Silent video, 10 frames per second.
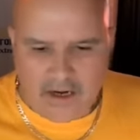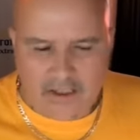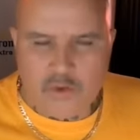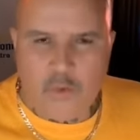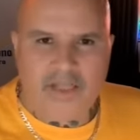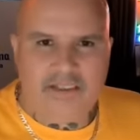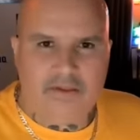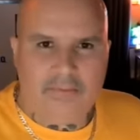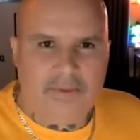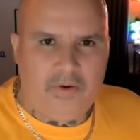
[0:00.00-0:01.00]
on his way to
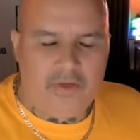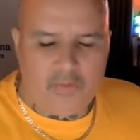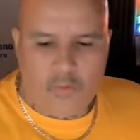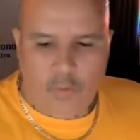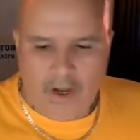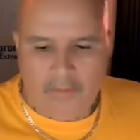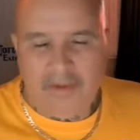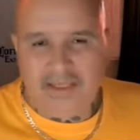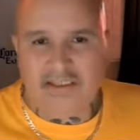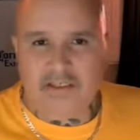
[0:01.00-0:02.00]
the building while
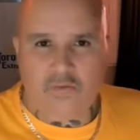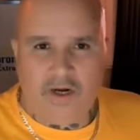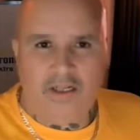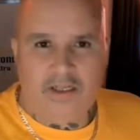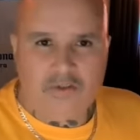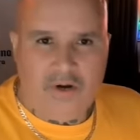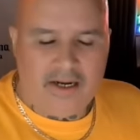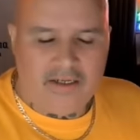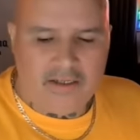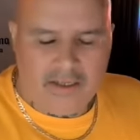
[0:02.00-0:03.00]
Beast is running the
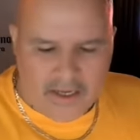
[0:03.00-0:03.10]
track.